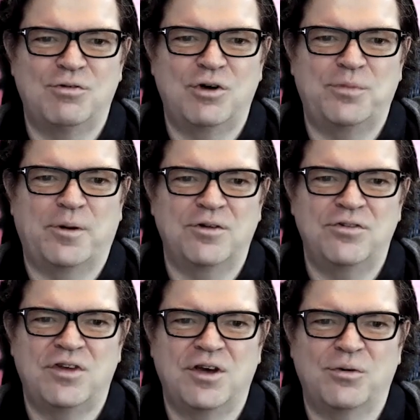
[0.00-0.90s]

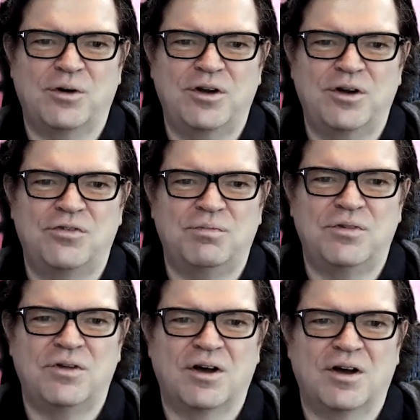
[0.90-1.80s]
response here when it's
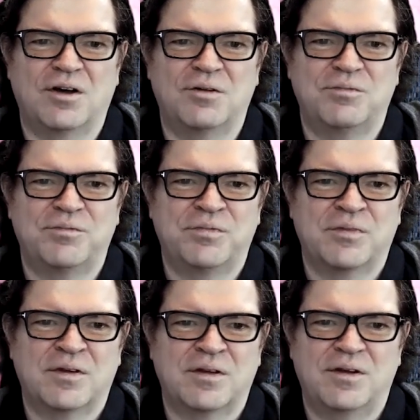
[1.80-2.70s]

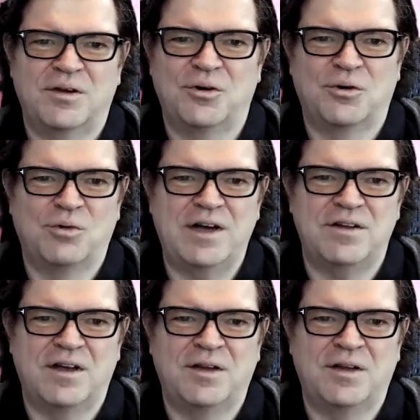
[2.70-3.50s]
white,